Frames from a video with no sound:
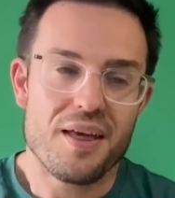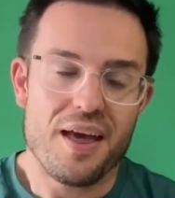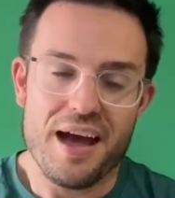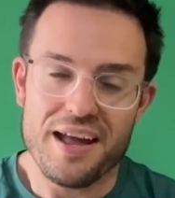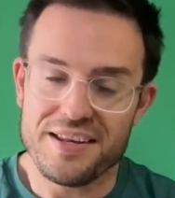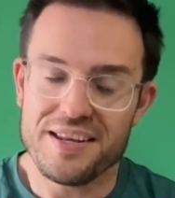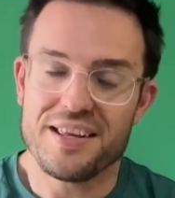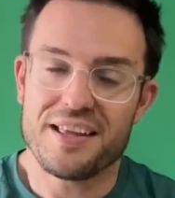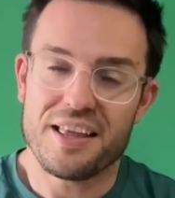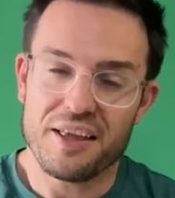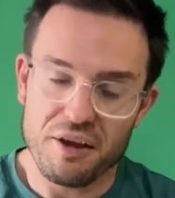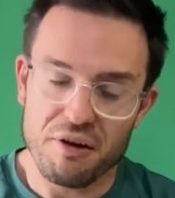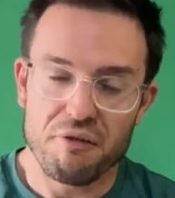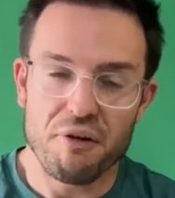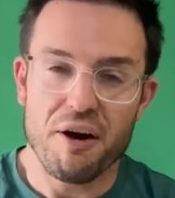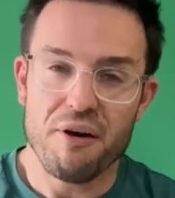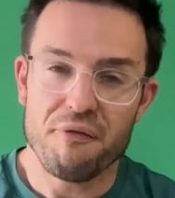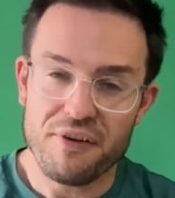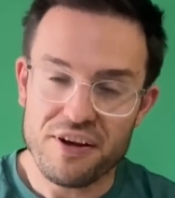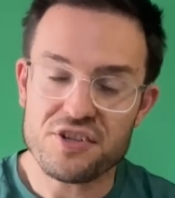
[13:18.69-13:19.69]
and you,
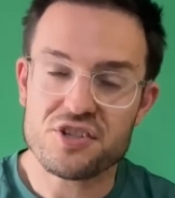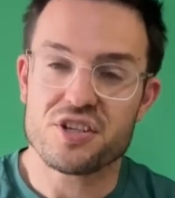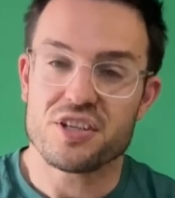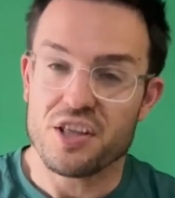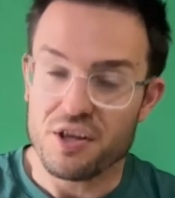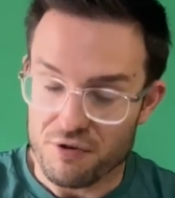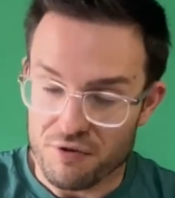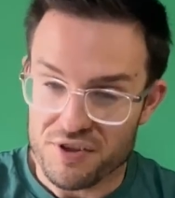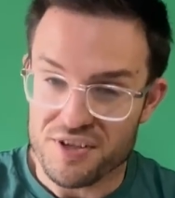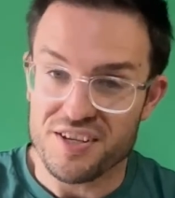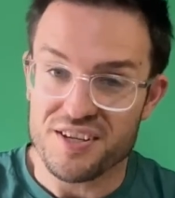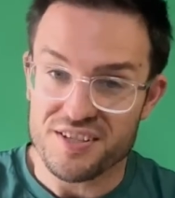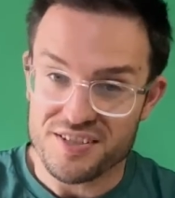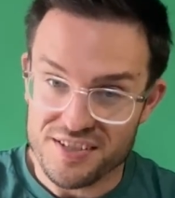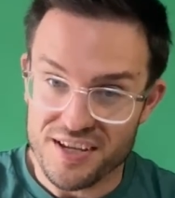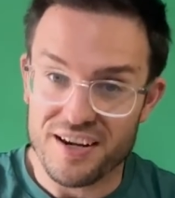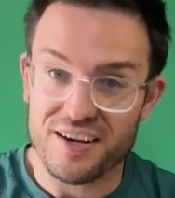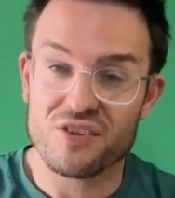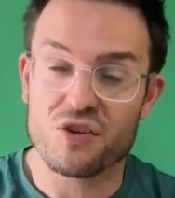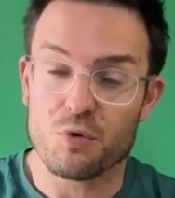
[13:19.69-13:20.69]
you're eventually you're, you're
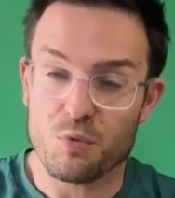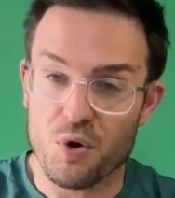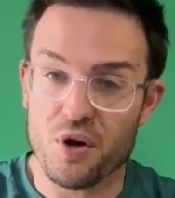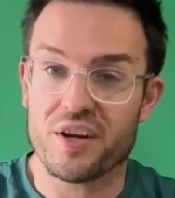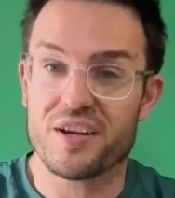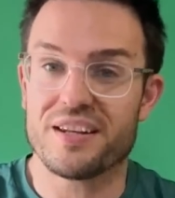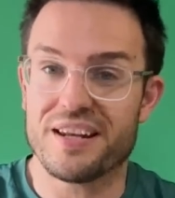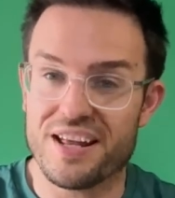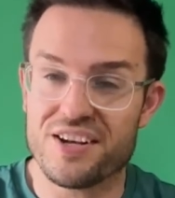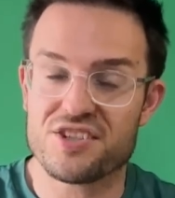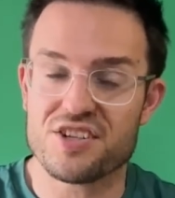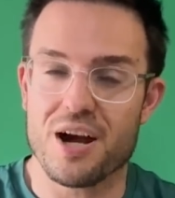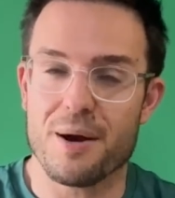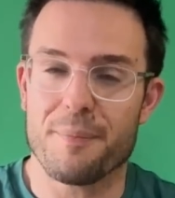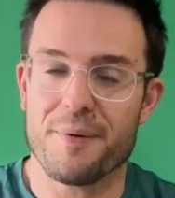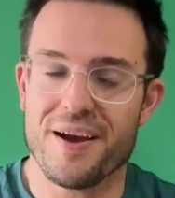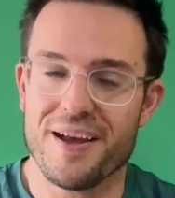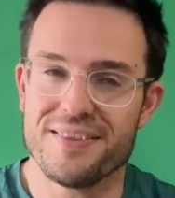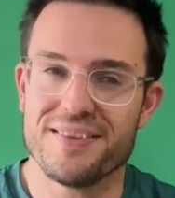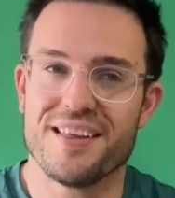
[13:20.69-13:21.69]
starting to work an edge
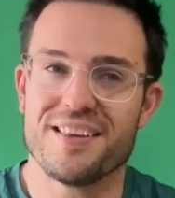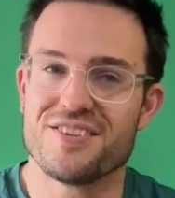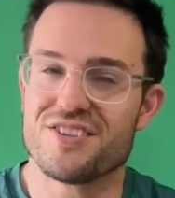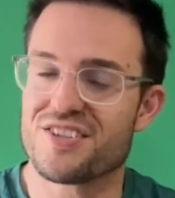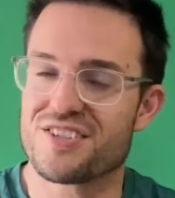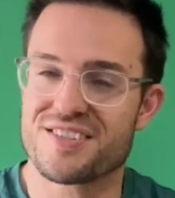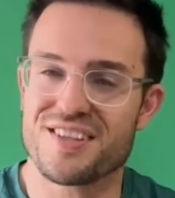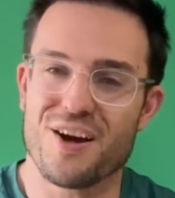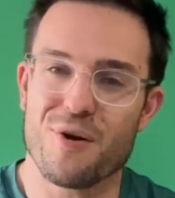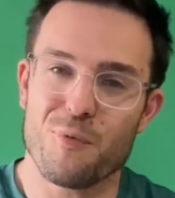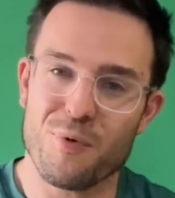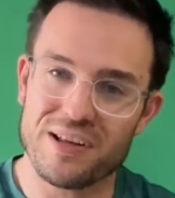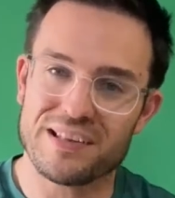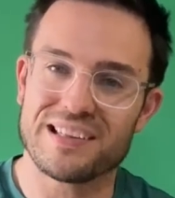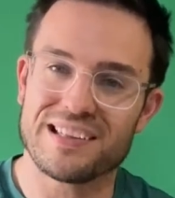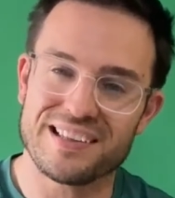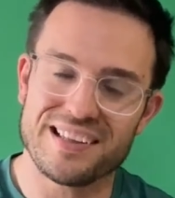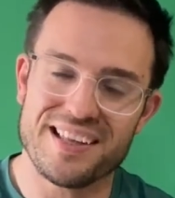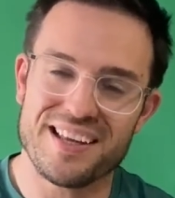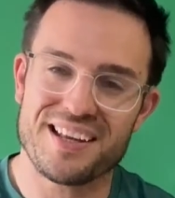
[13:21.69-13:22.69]
up and then just that one
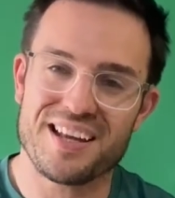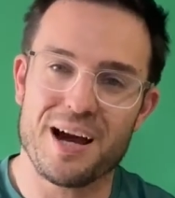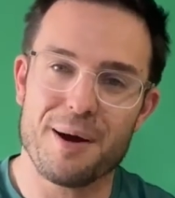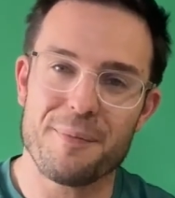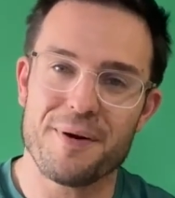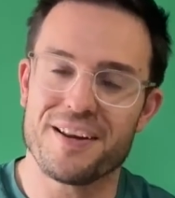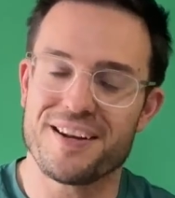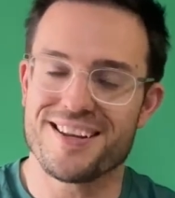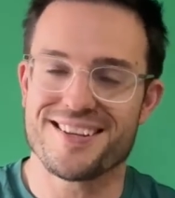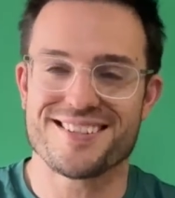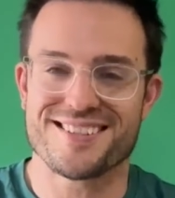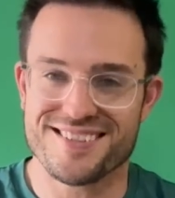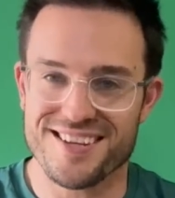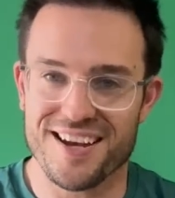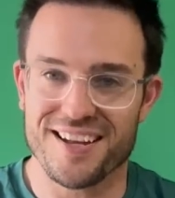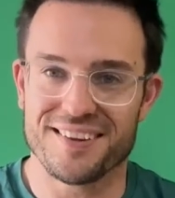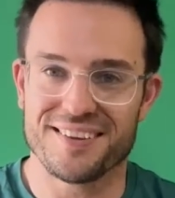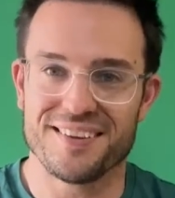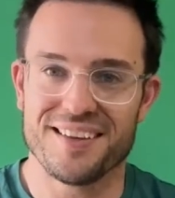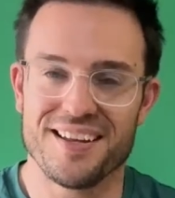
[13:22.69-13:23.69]
little hiccup and it's
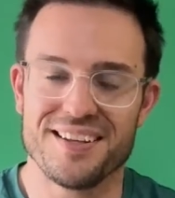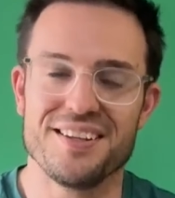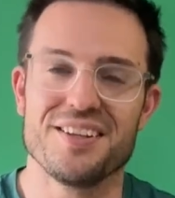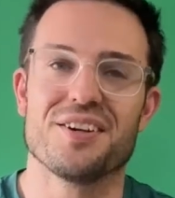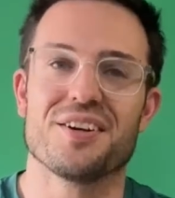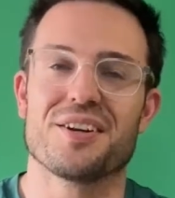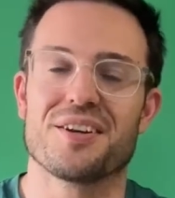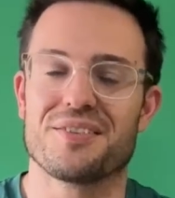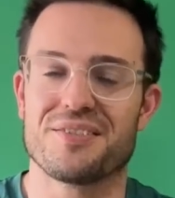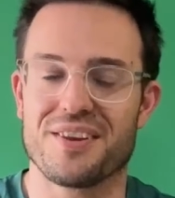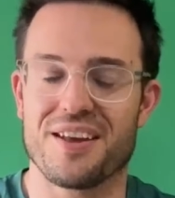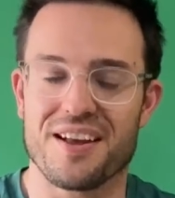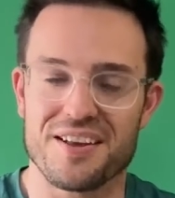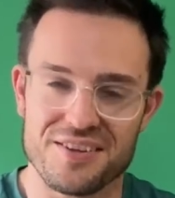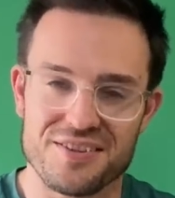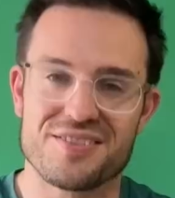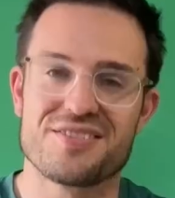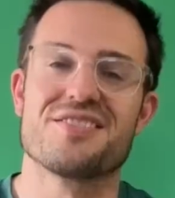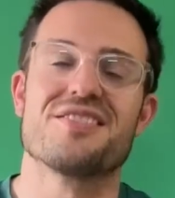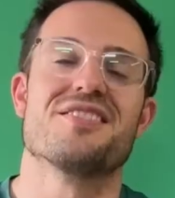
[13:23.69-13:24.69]
done and you got to
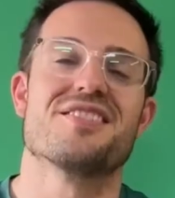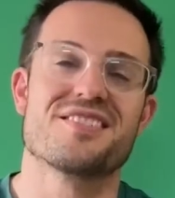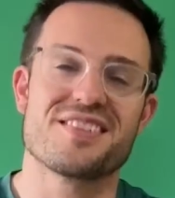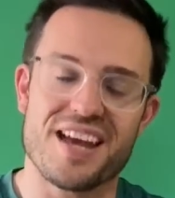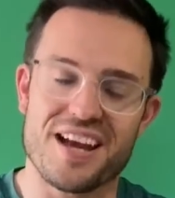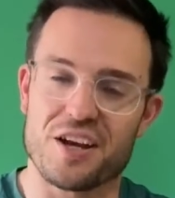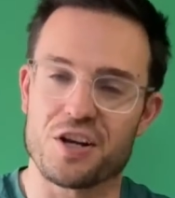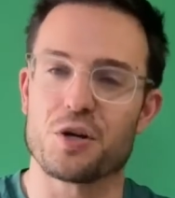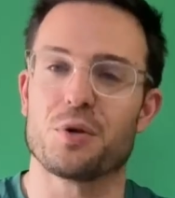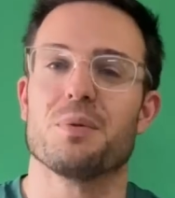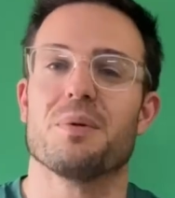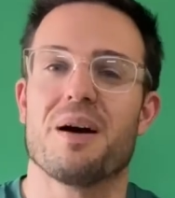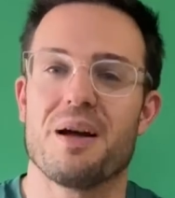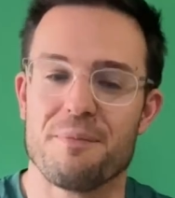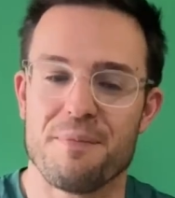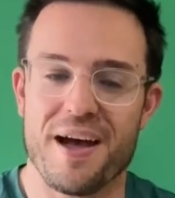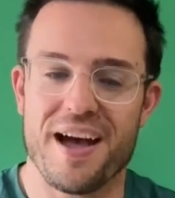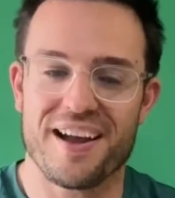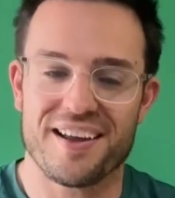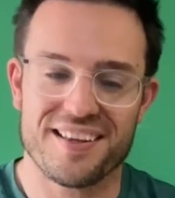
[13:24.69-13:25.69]
take it all the way
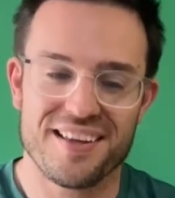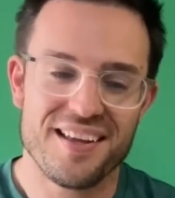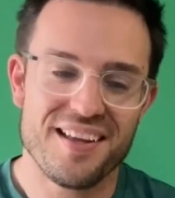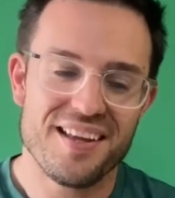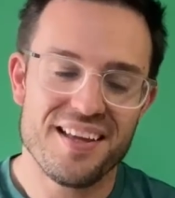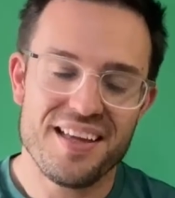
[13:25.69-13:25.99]
back.